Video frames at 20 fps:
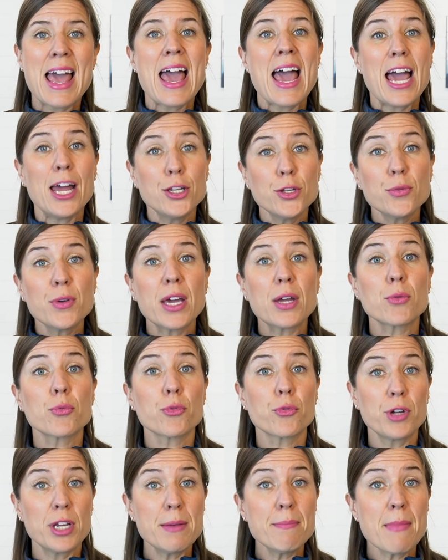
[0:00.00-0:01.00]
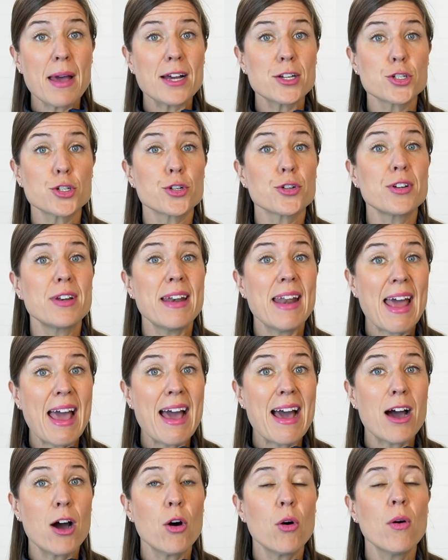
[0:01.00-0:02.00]
and you get remeasured
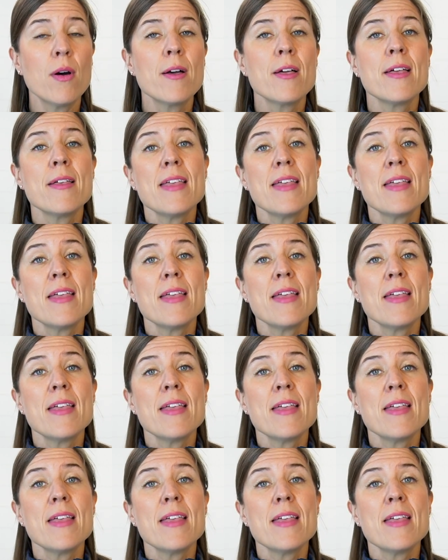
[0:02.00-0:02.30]
now,